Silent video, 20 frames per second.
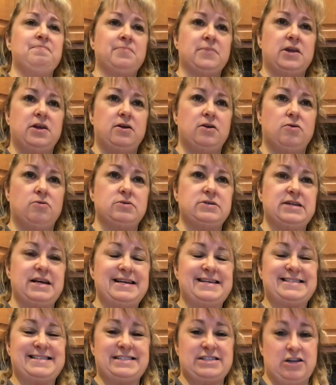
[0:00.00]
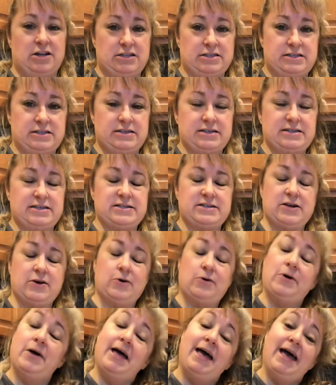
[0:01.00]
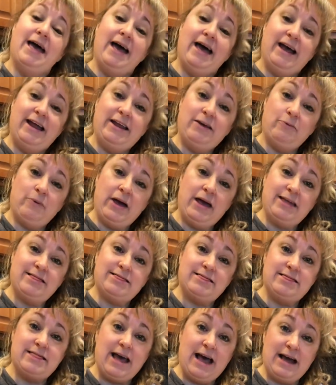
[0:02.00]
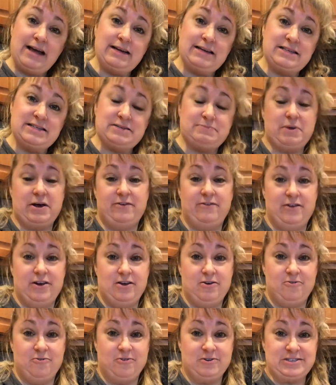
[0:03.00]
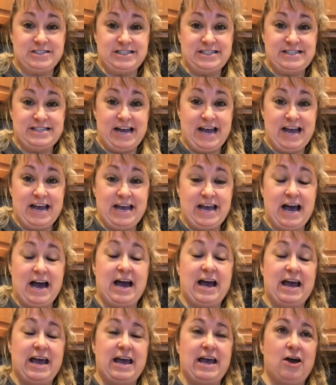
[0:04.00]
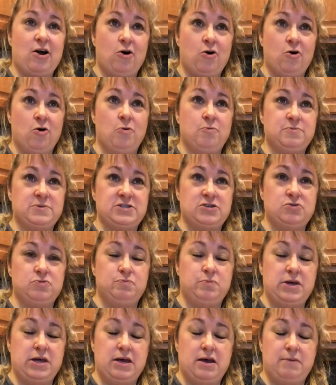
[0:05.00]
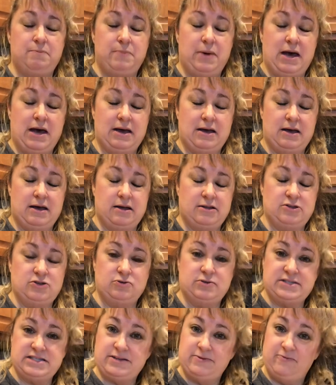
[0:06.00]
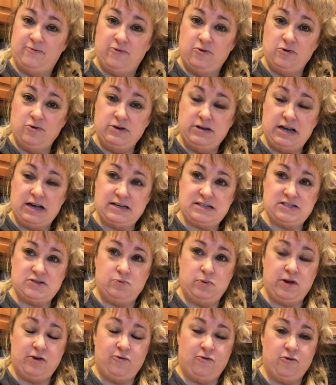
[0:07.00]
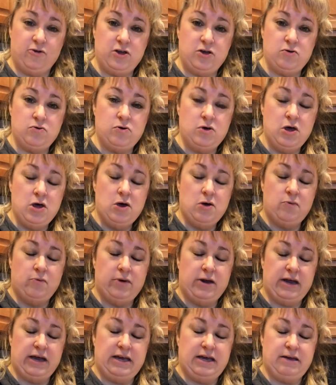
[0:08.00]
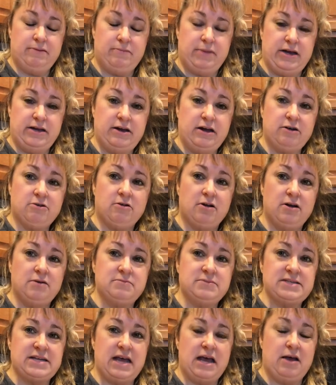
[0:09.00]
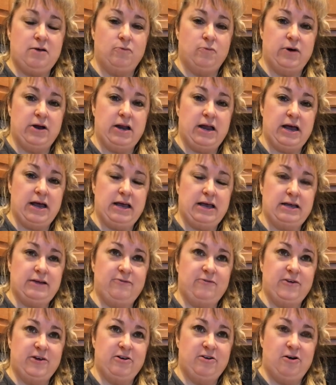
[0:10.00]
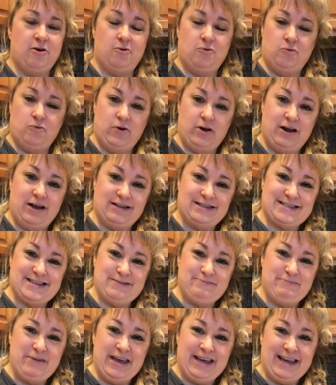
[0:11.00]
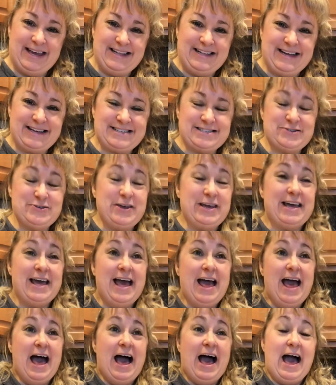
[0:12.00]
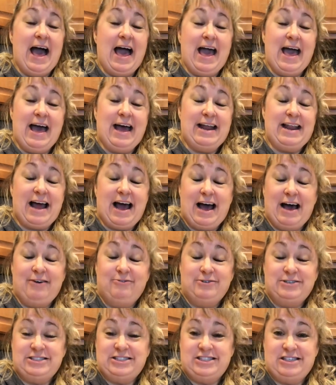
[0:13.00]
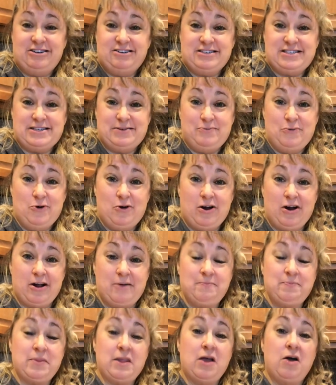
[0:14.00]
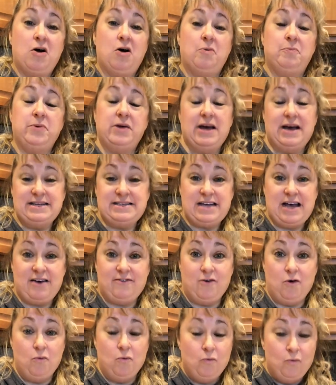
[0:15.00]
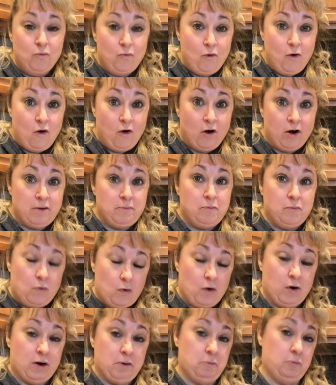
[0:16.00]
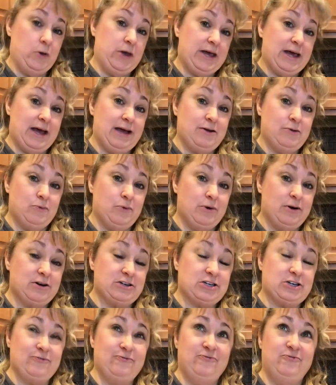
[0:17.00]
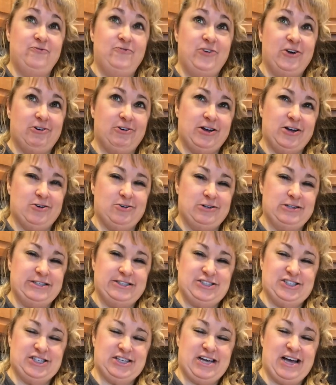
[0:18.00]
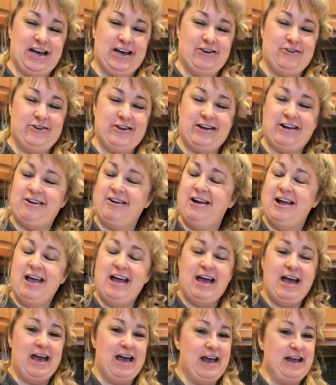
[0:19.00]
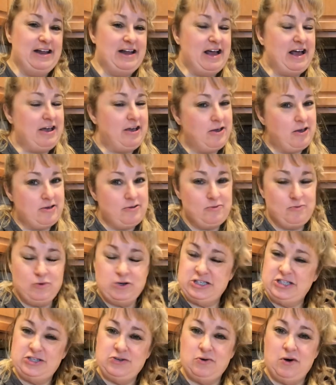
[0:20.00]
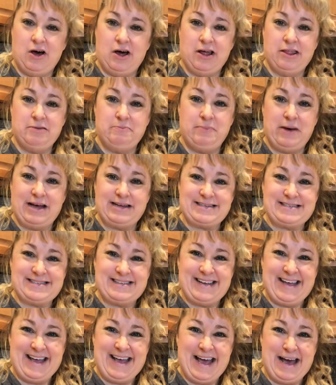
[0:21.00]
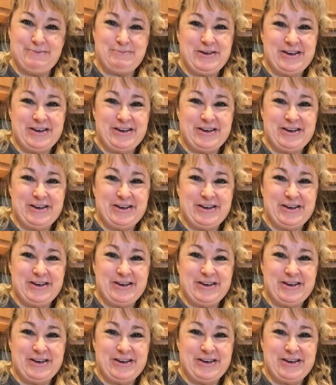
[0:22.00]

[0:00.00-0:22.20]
You don't taste salt. So anyway, that is my video for today. I hope to be back doing some food next week for you when I get my nut crumbs and when I figure out what else I'm making next week, and I will share some more. Hope you guys have a warm weekend. We're very cold in Chicago here, and I wish you all the best. Happy